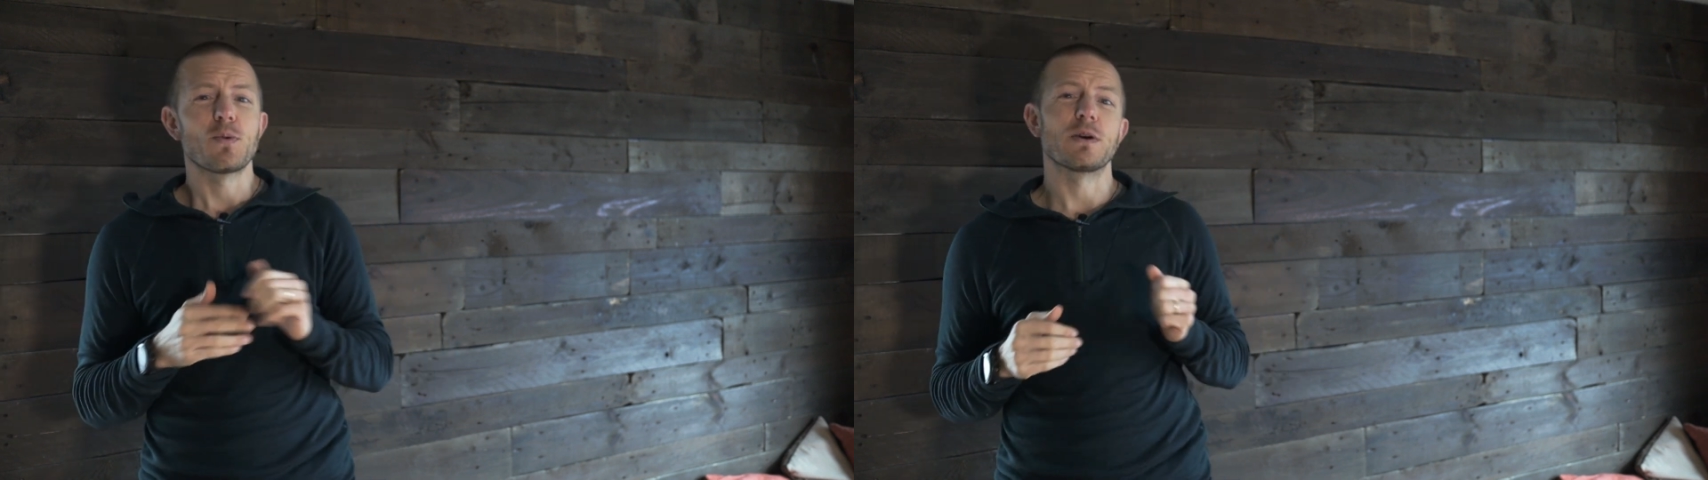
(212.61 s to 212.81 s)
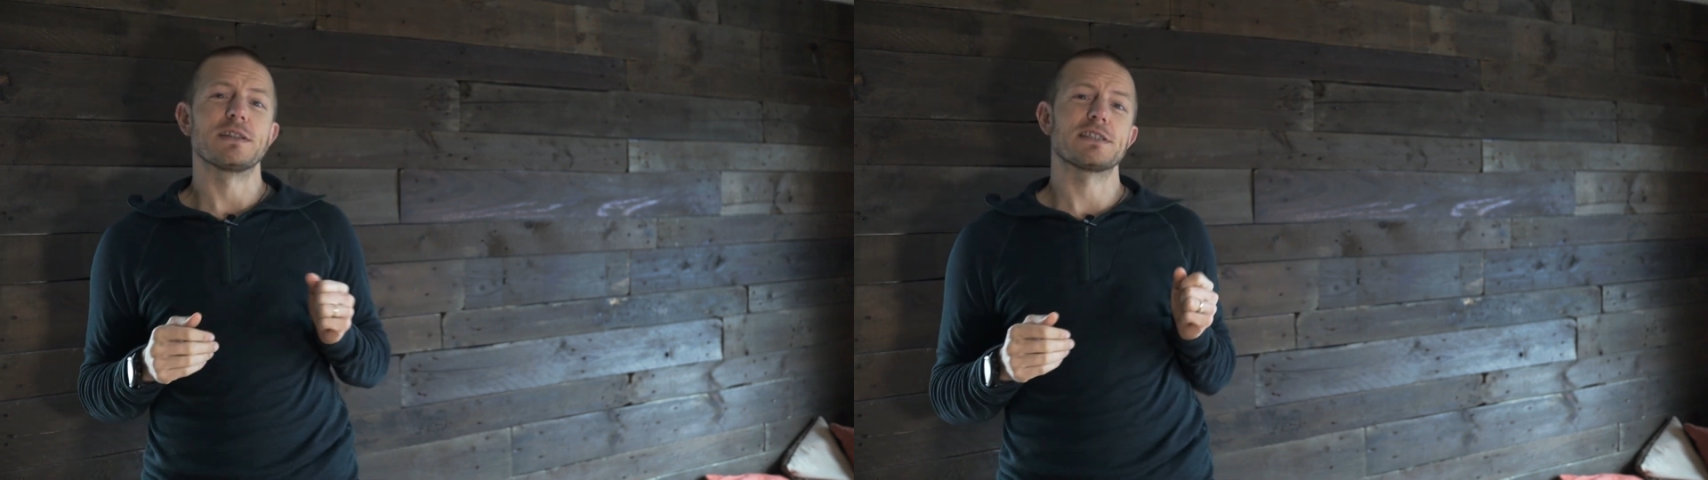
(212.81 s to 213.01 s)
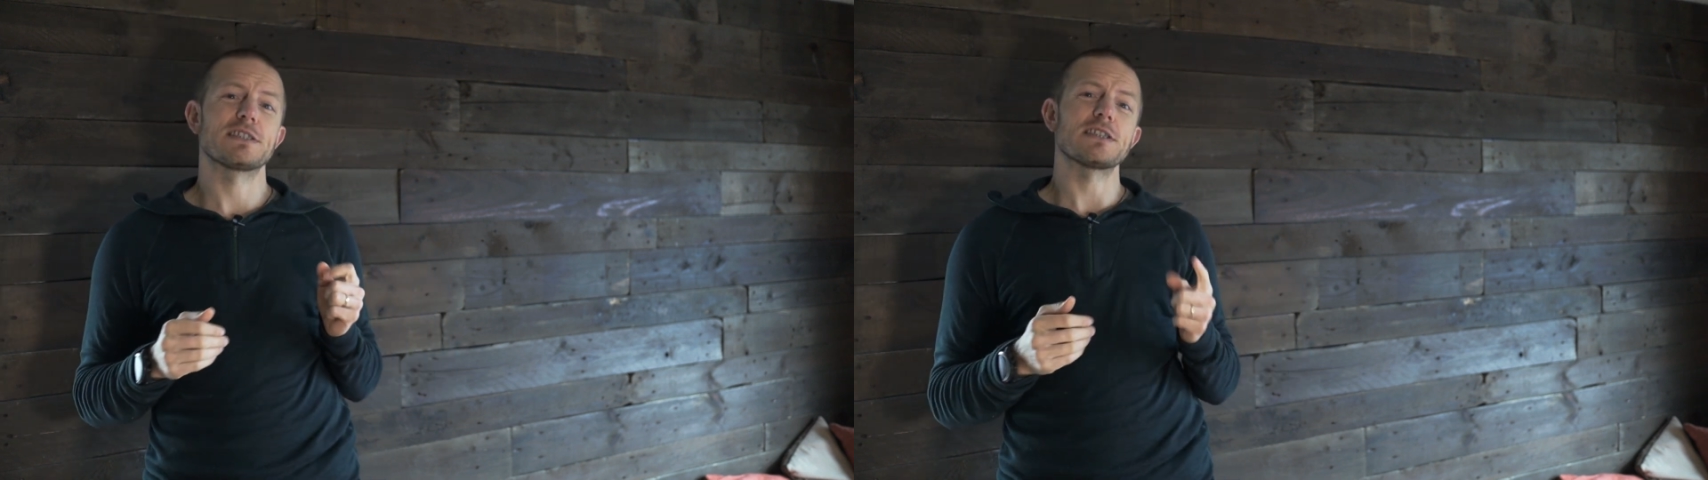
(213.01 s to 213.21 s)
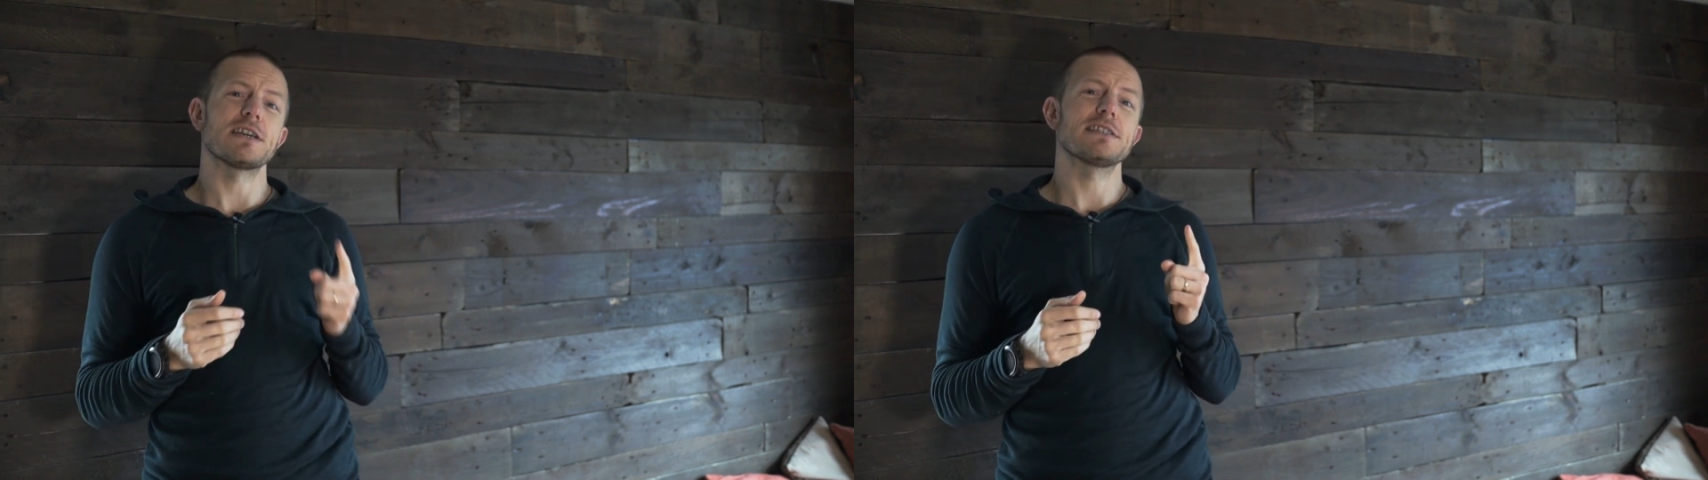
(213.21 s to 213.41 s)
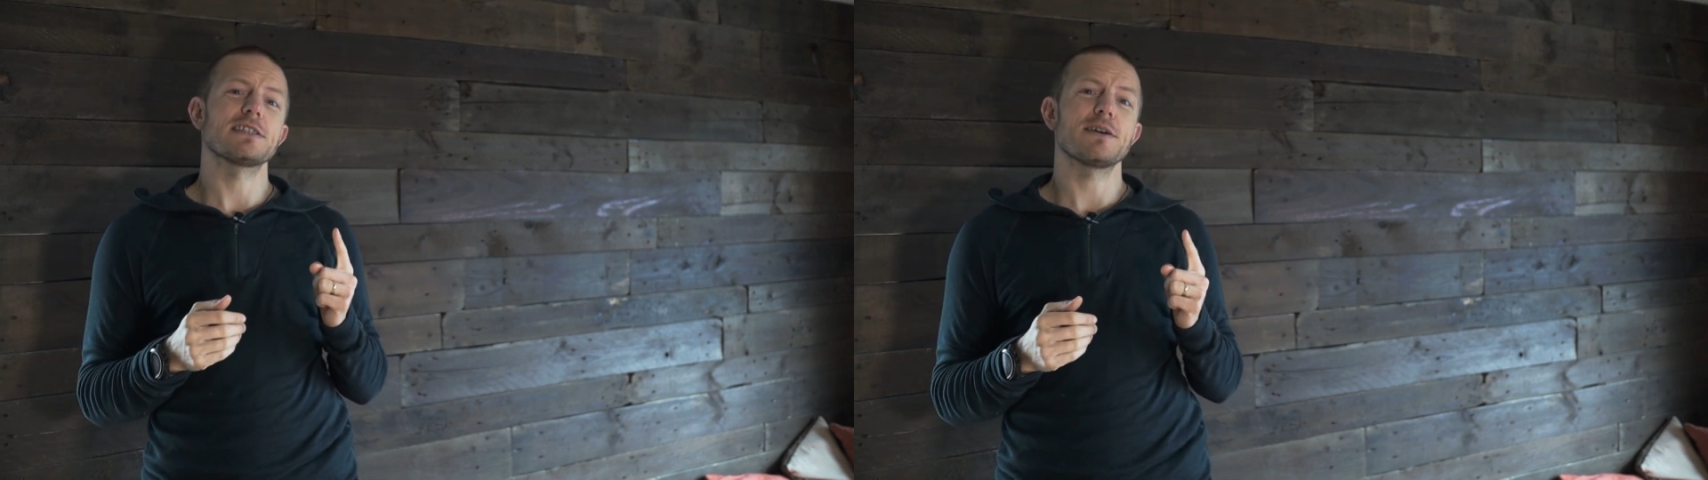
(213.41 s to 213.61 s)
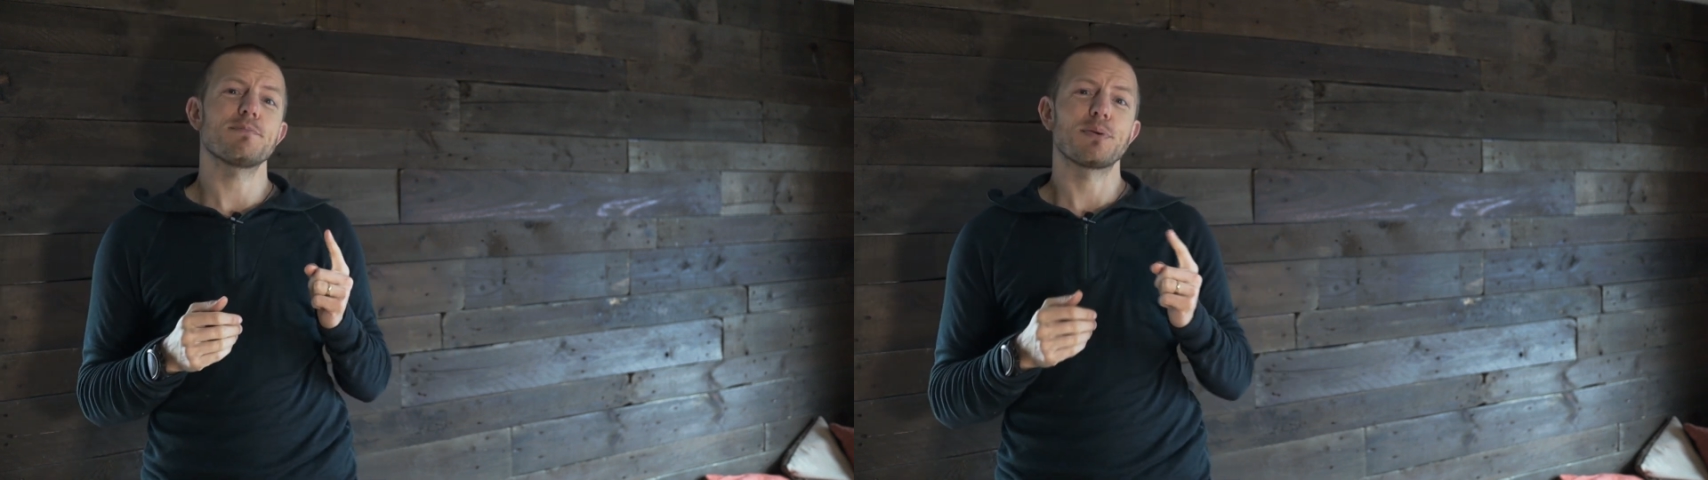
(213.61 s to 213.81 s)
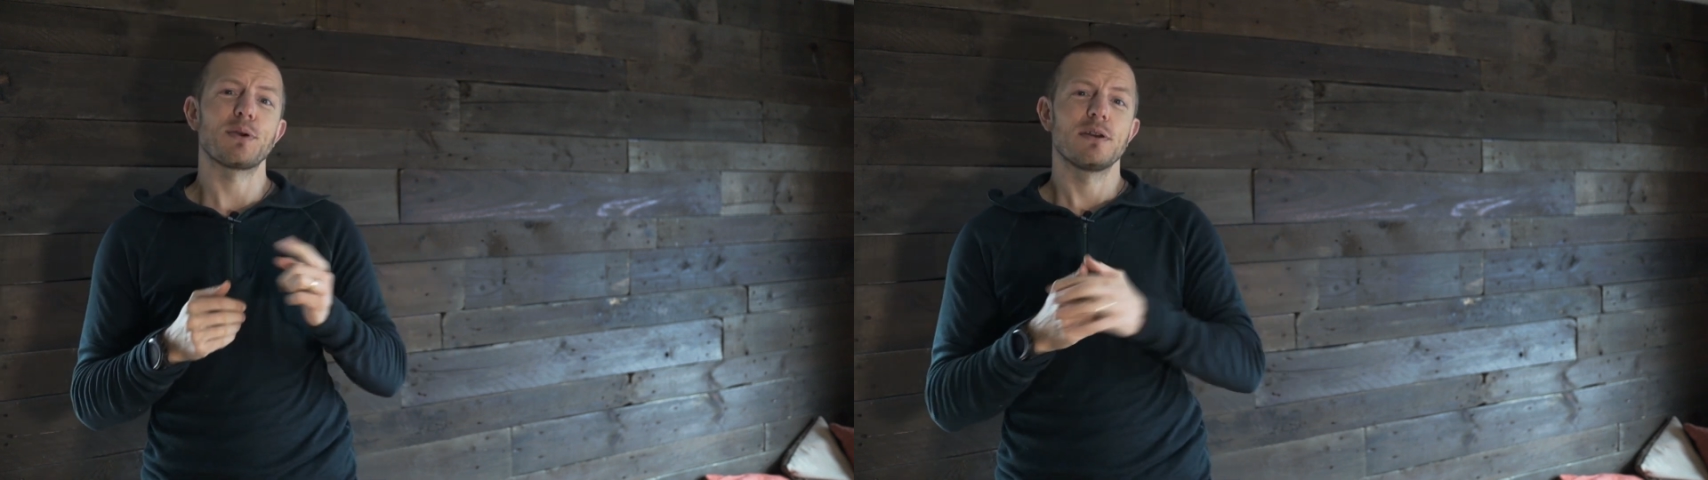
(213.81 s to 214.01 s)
when the sun is up